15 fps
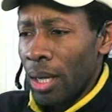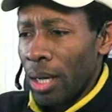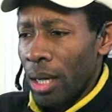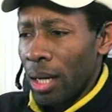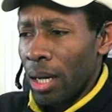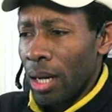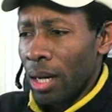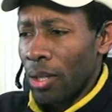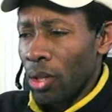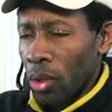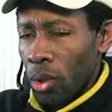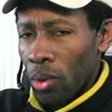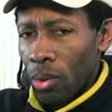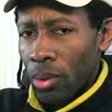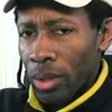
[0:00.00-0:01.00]
uh, the
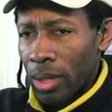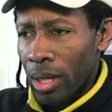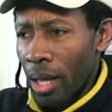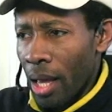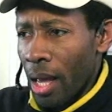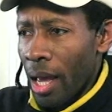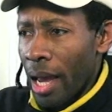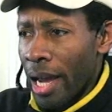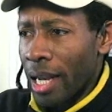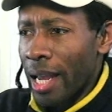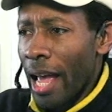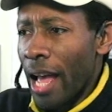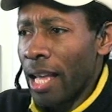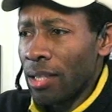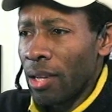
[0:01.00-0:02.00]
Lord, and
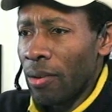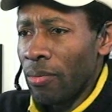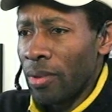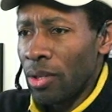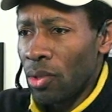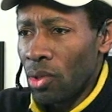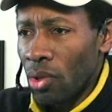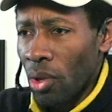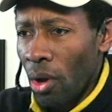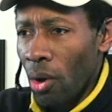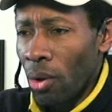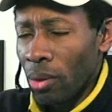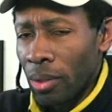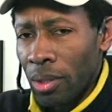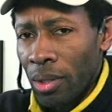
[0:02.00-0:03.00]
as a
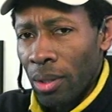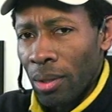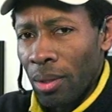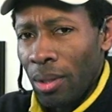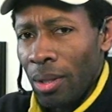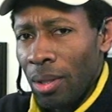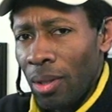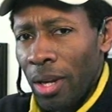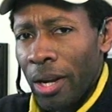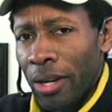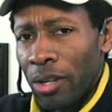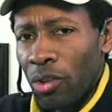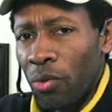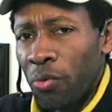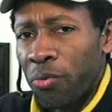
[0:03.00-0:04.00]
result, there
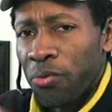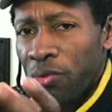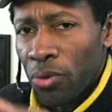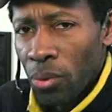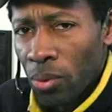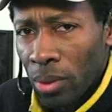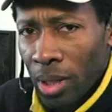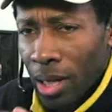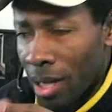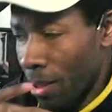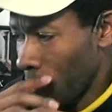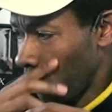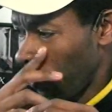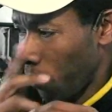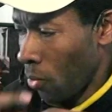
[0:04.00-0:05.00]
is fruit that
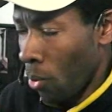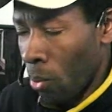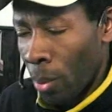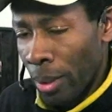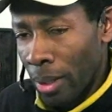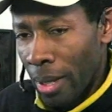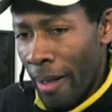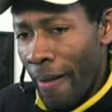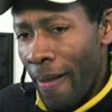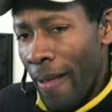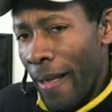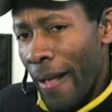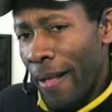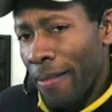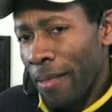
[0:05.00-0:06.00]
comes forward,
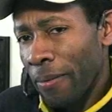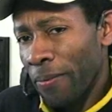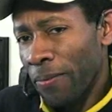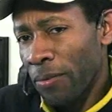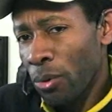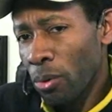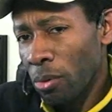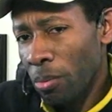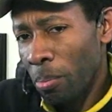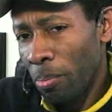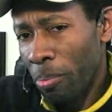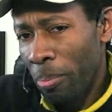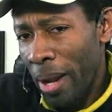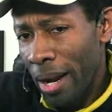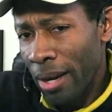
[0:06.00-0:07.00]
and the fruit
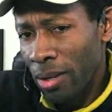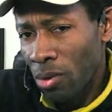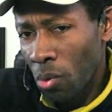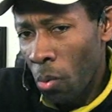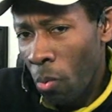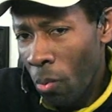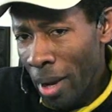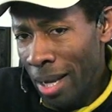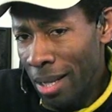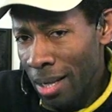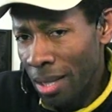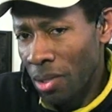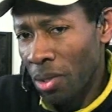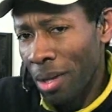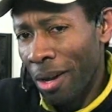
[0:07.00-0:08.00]
bears
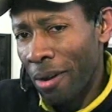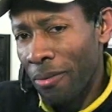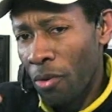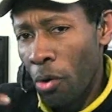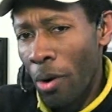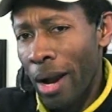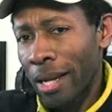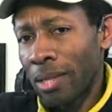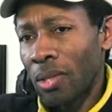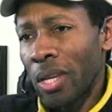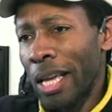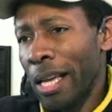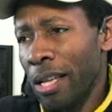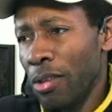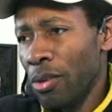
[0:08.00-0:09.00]
witness of Christ
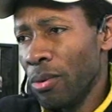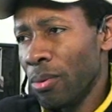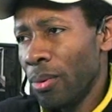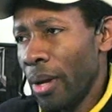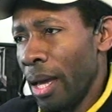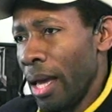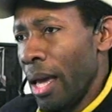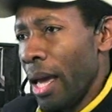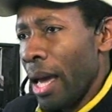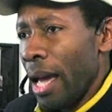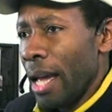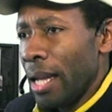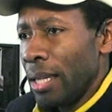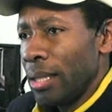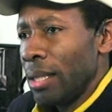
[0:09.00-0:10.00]
in you,
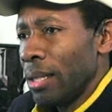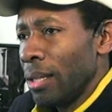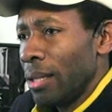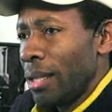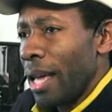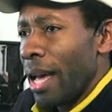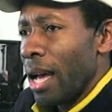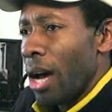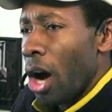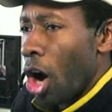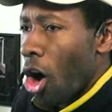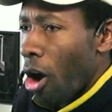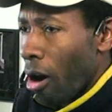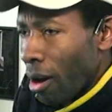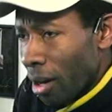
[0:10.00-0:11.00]
and that
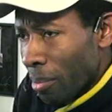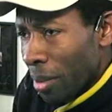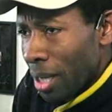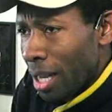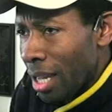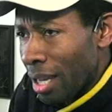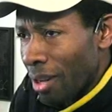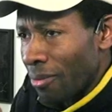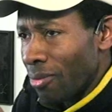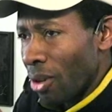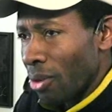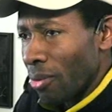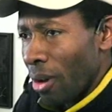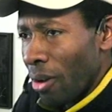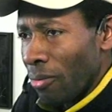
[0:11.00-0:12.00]
harmony of
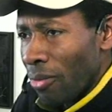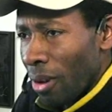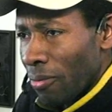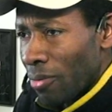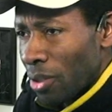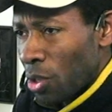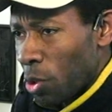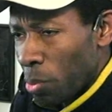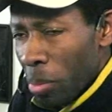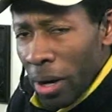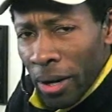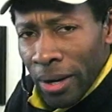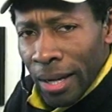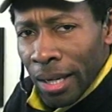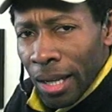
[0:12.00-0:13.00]
the, of, of the
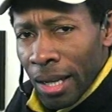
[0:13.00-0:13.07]
Spirit